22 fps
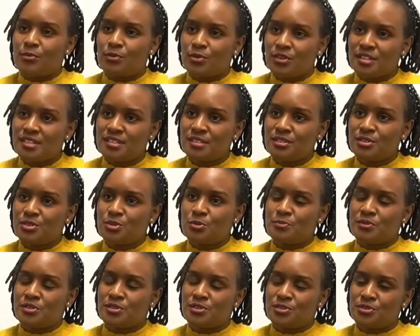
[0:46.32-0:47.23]
wanted to
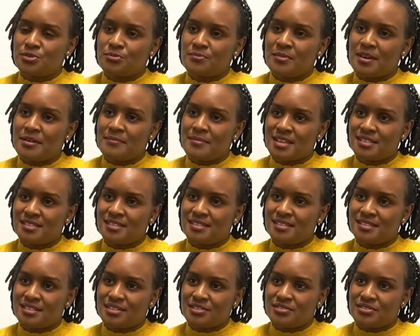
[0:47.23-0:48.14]
pursue my
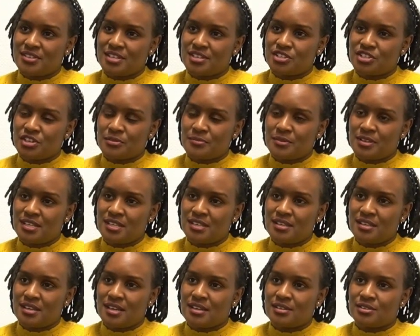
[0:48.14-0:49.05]
master's degree in
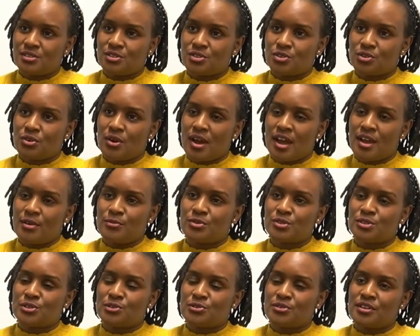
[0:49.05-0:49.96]
Germany, and so I
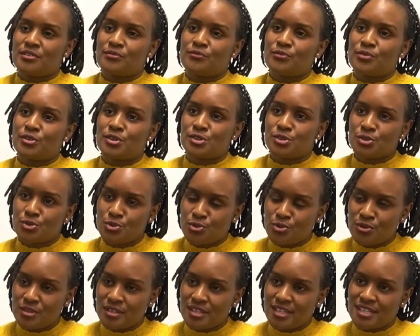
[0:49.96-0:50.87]
was looking for a
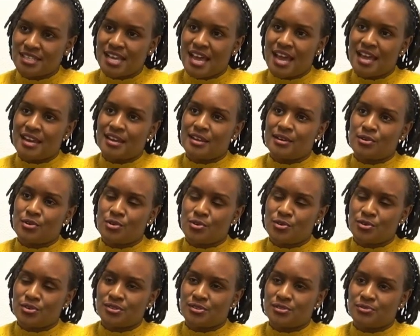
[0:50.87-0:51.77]
school that had a
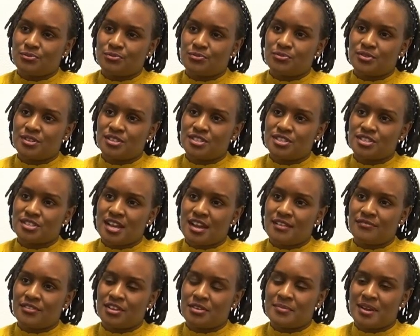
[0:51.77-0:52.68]
course which
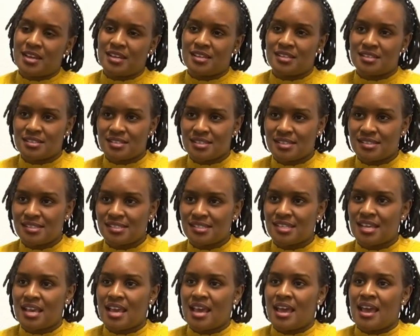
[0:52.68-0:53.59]
covered my
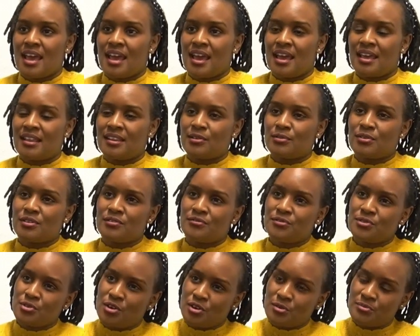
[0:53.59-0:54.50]
interests. And there were a
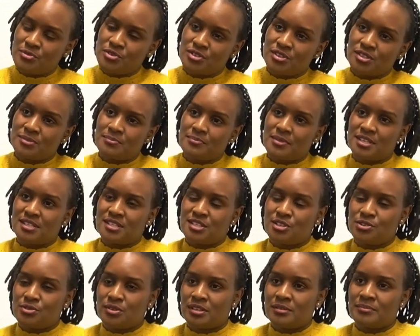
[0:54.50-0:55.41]
few options, but
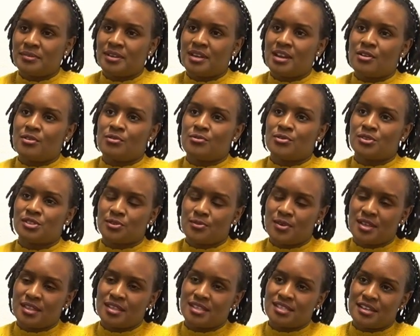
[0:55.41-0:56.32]
TU Ilmenau was
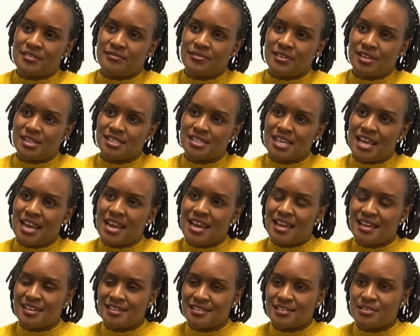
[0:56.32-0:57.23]
the one that I felt
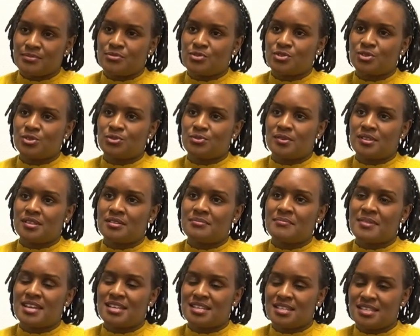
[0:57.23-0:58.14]
aligned the most with
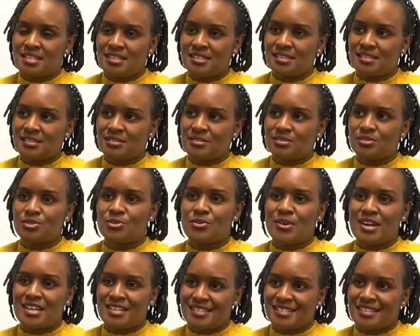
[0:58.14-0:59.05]
my needs,
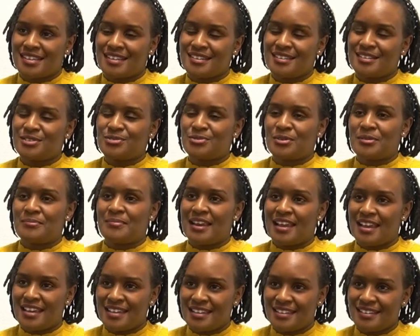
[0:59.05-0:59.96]
so I decided to
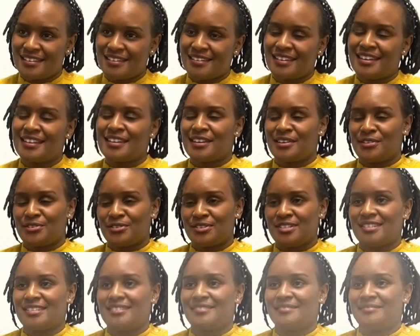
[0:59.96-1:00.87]
apply here and I
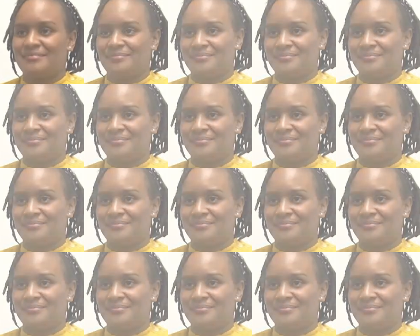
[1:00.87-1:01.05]
got in.